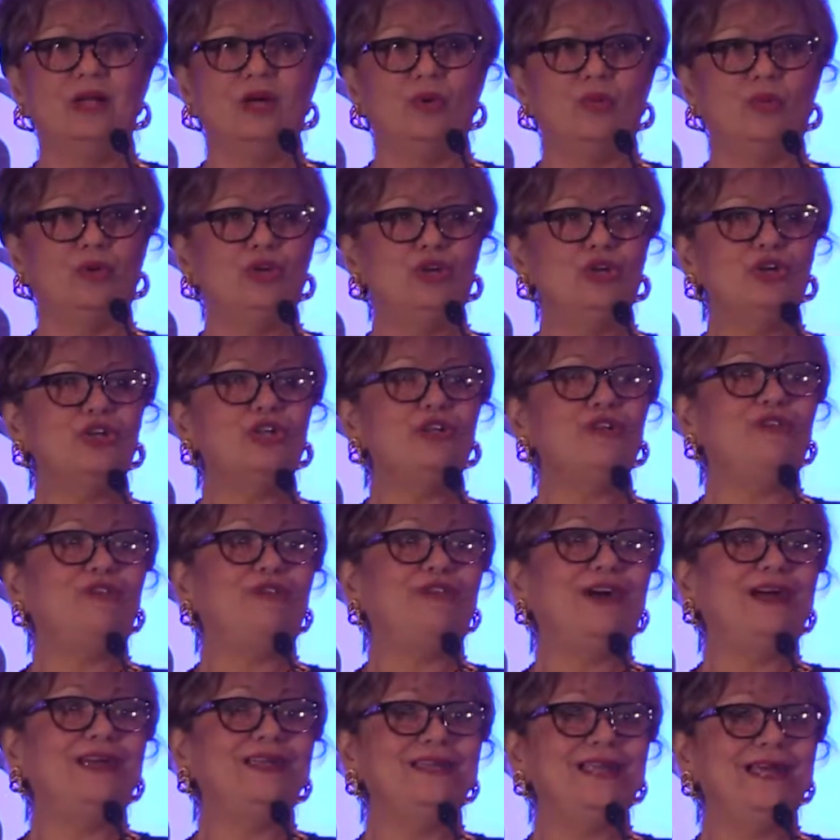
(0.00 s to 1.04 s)
Well, you're going to
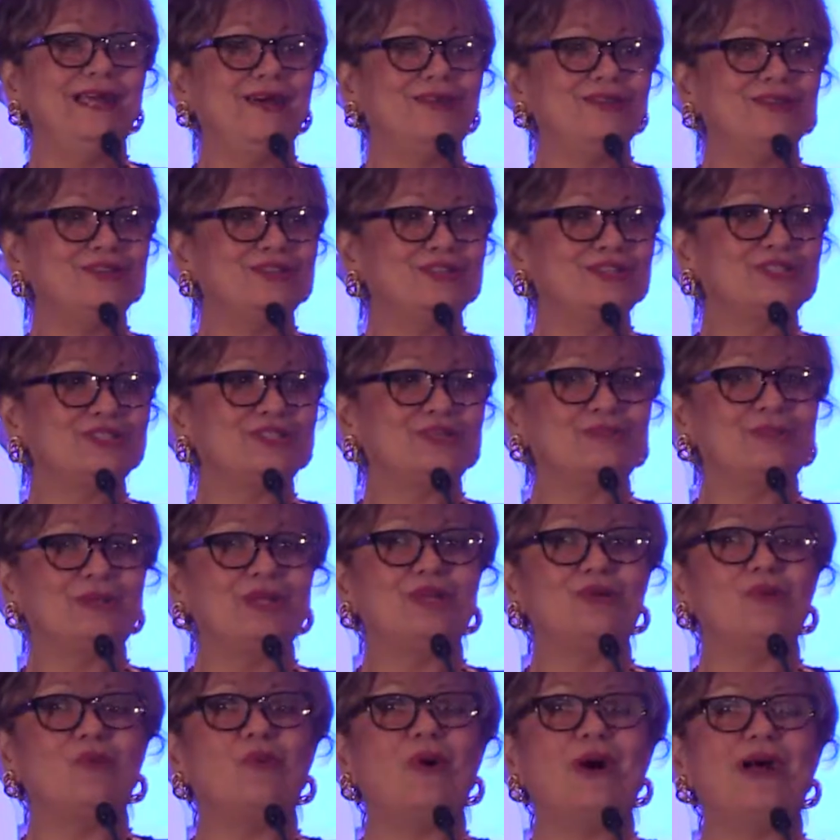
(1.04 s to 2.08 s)
find out in just a
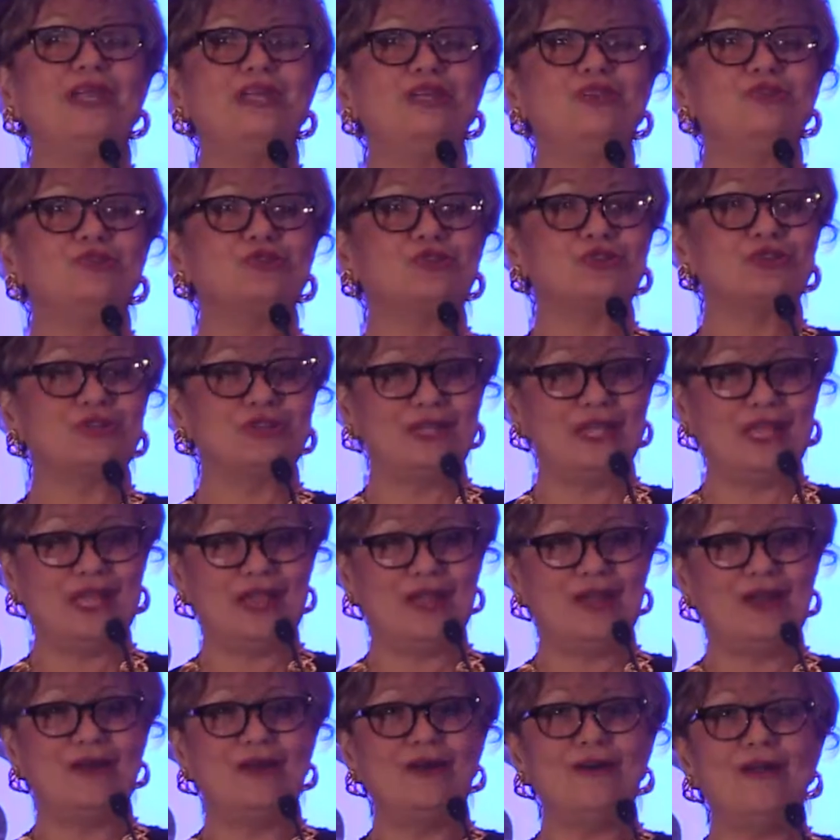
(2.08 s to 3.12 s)
minute why you should
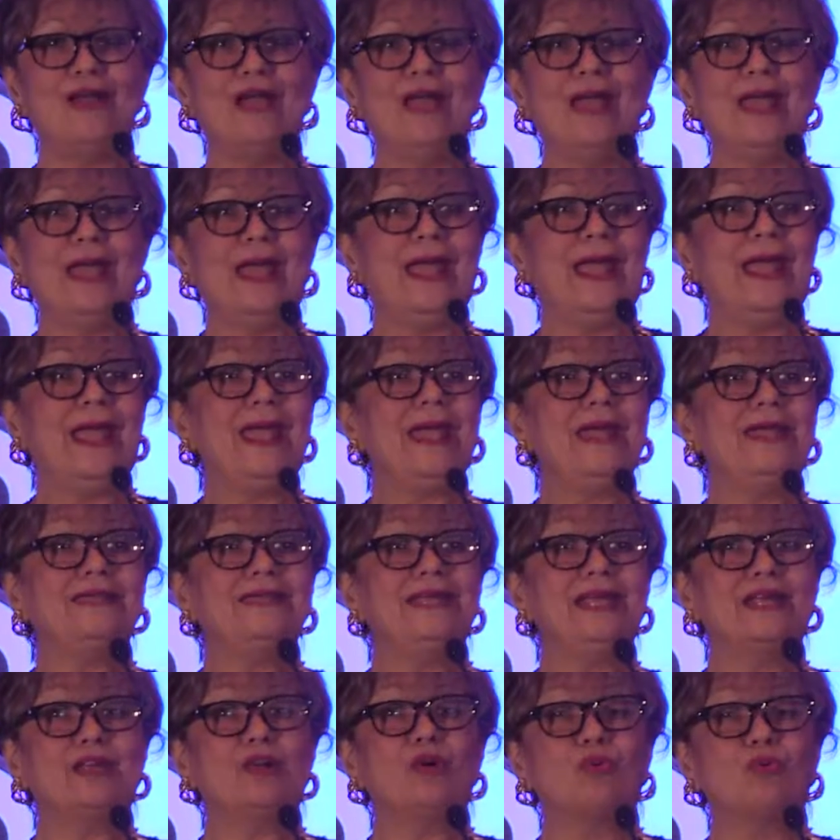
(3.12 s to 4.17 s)
care and
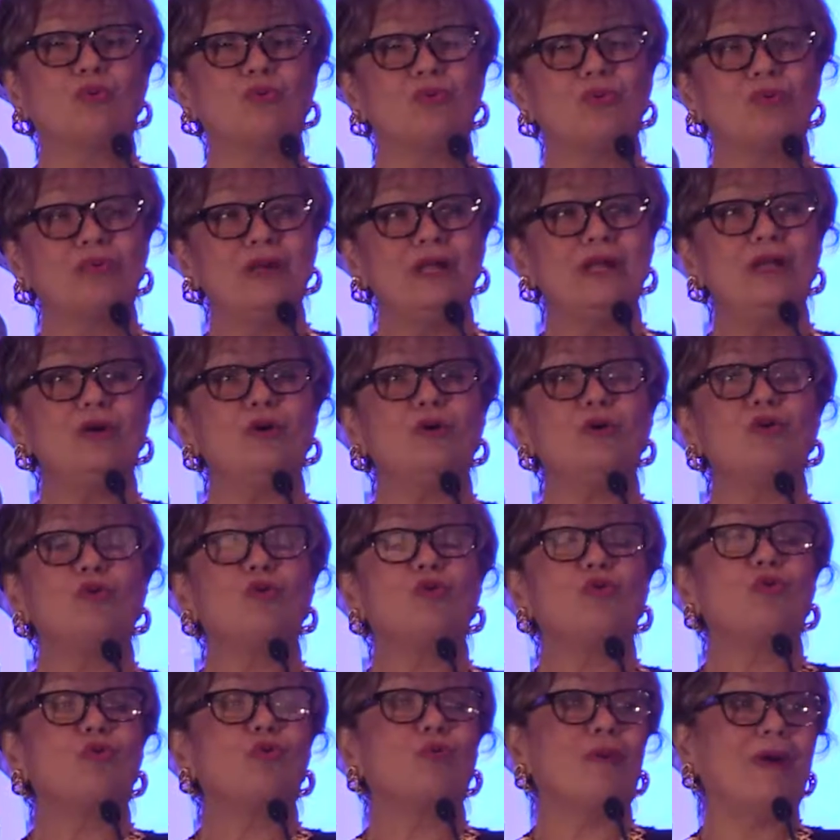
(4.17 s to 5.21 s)
get a real
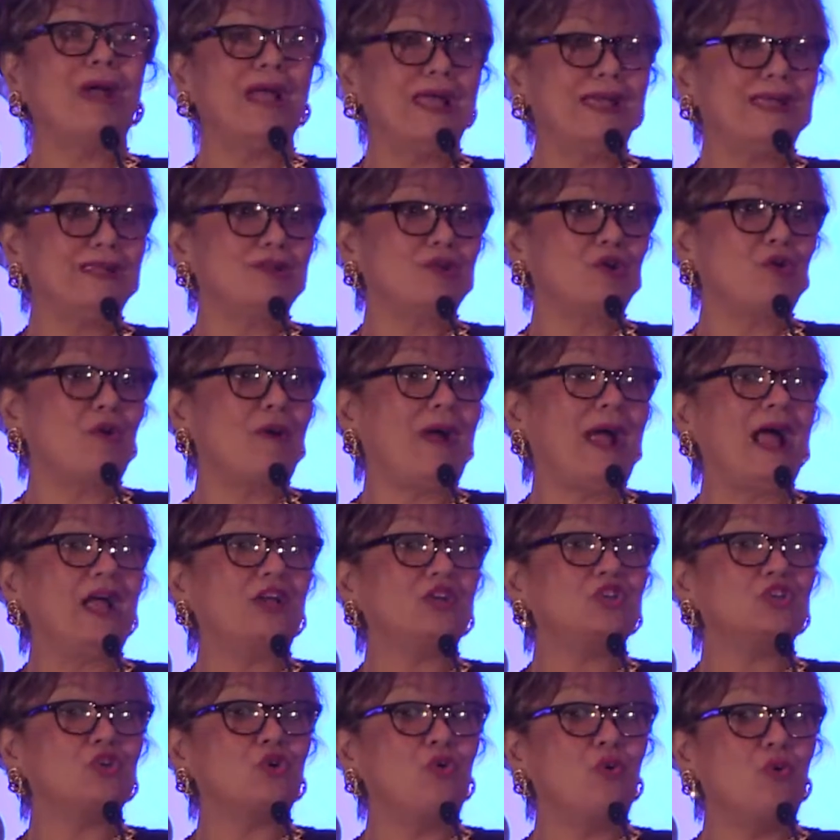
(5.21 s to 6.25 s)
great
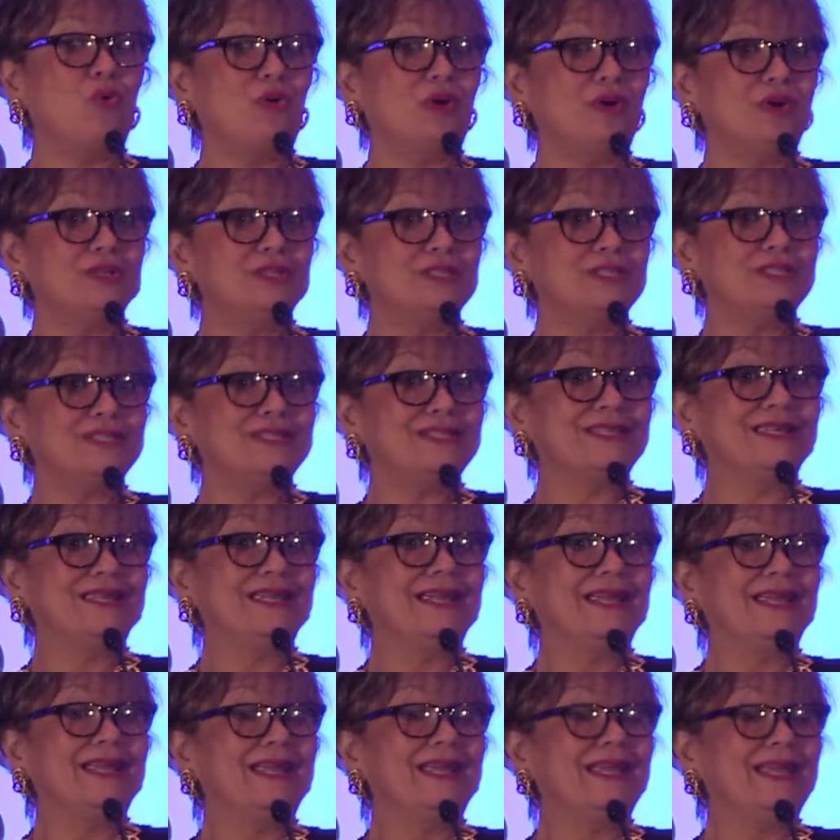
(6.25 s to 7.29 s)
crash course
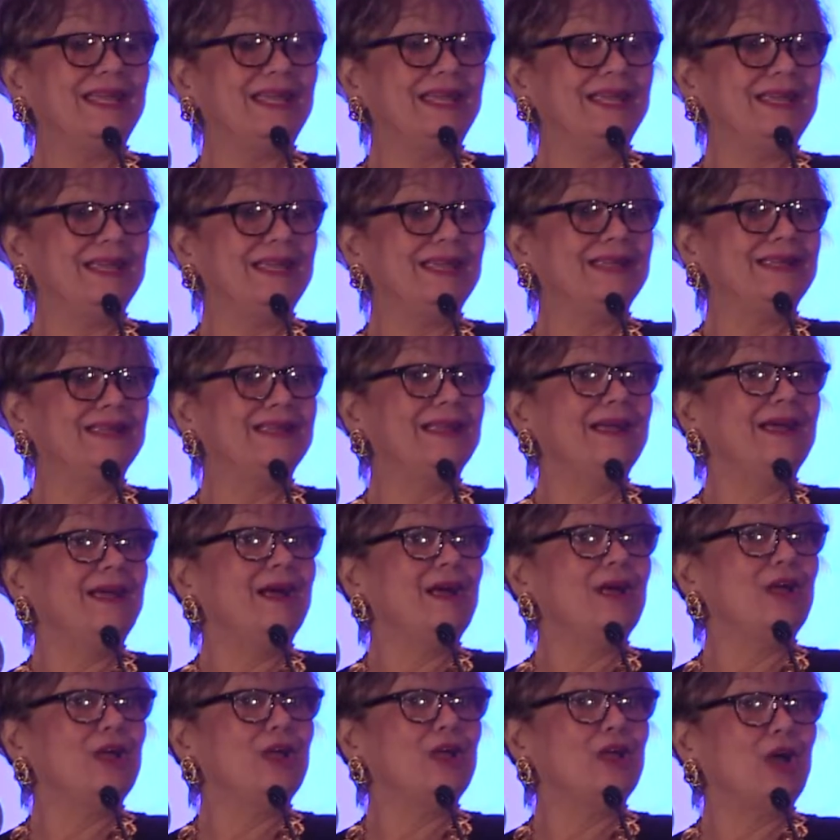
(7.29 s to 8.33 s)
in
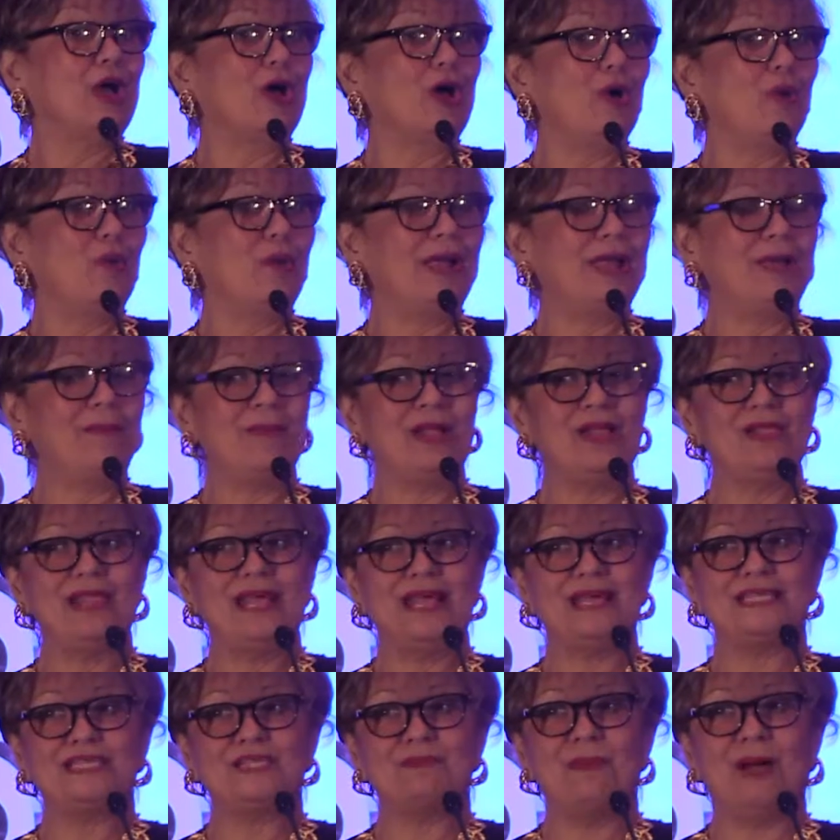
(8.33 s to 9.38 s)

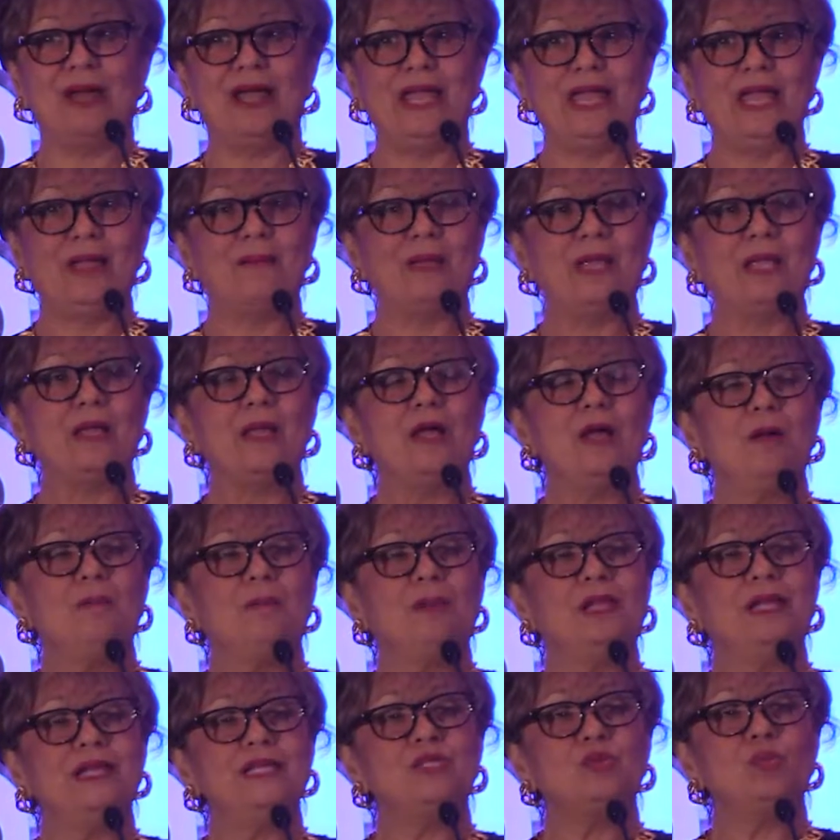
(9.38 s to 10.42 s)
GoMLS Miami.
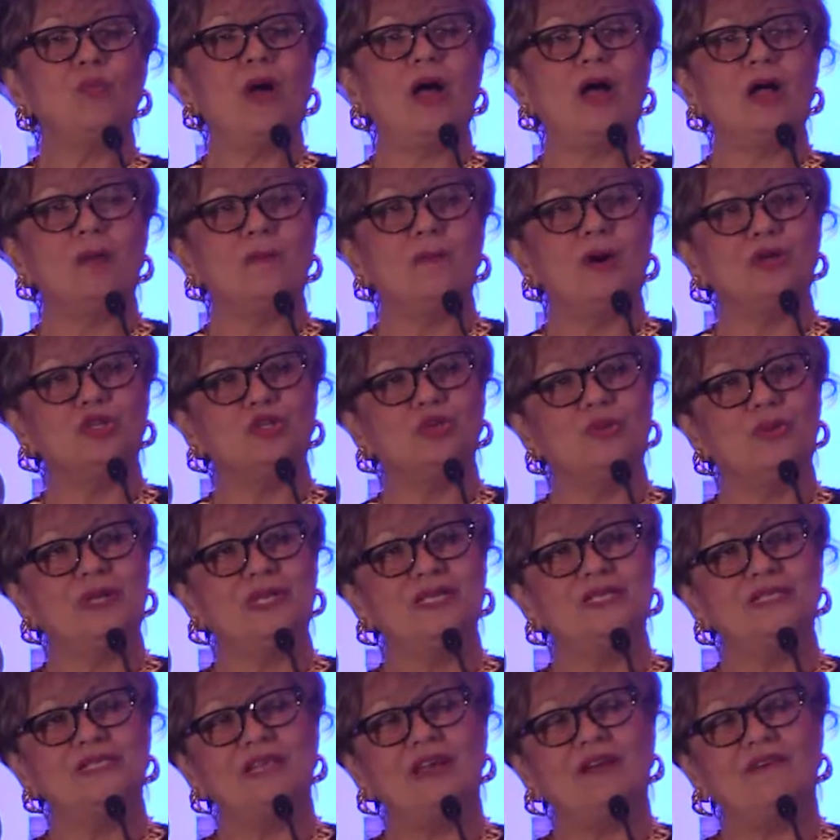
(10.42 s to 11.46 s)
Please welcome our
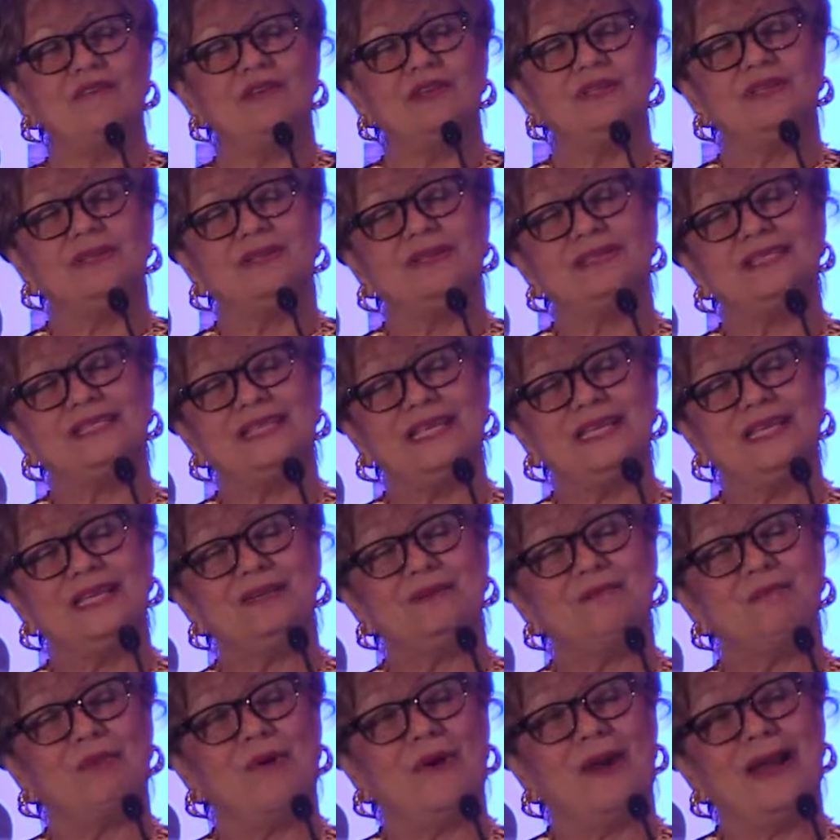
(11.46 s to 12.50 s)

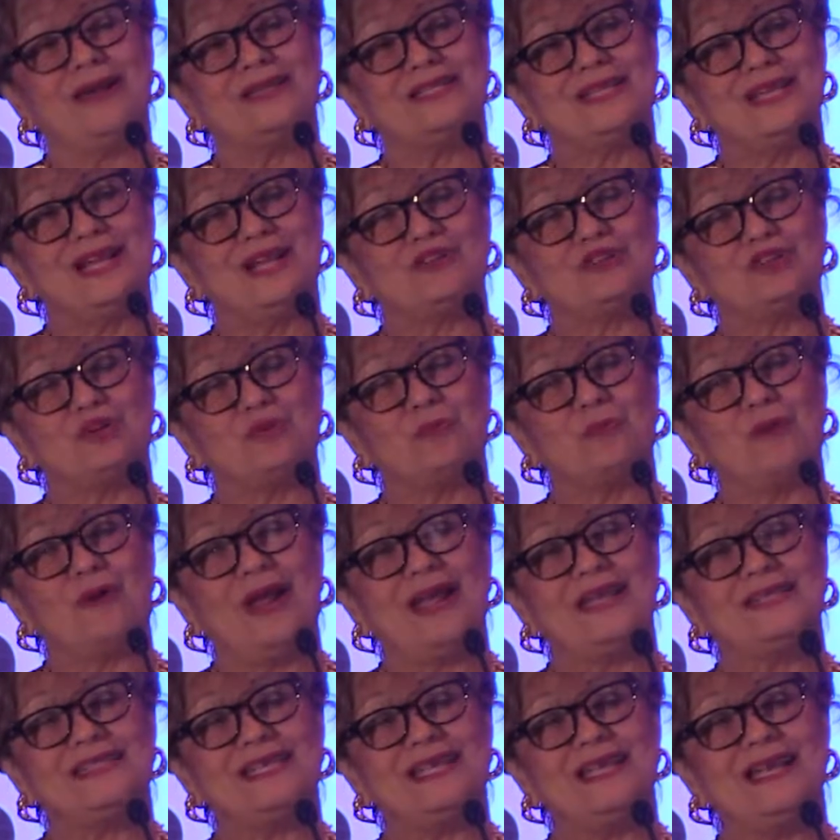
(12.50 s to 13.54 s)
2017 residential
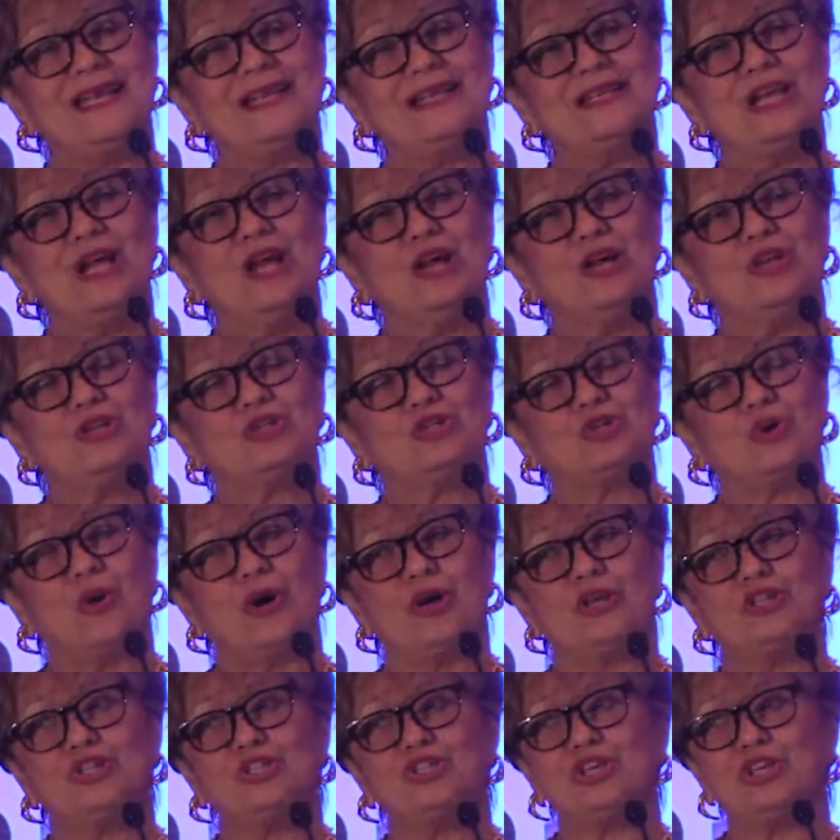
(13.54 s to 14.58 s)
president,
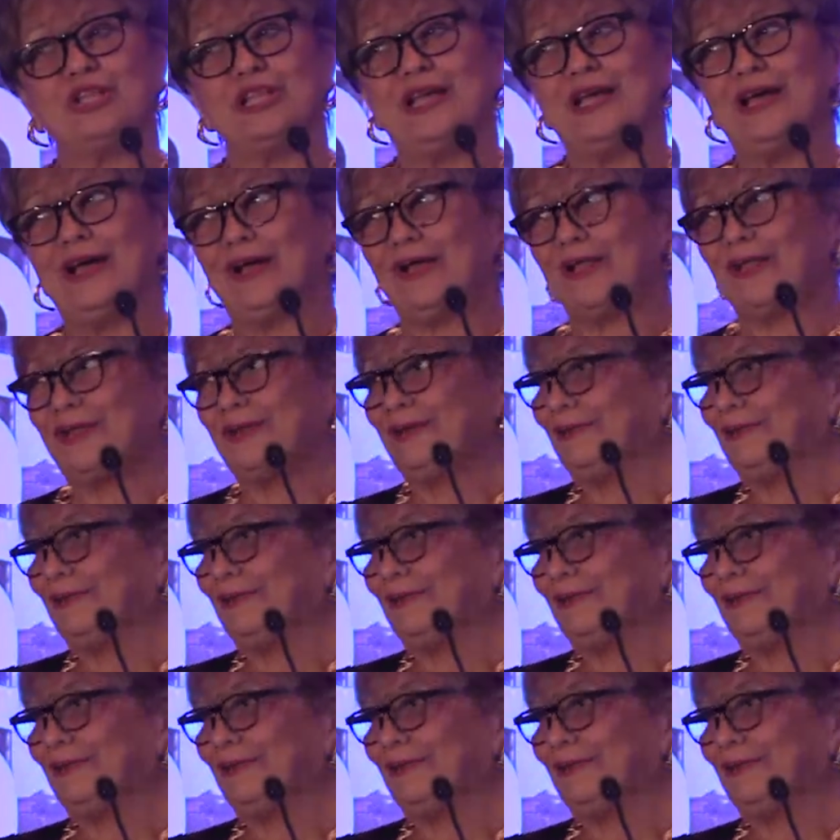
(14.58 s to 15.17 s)
George Jalil.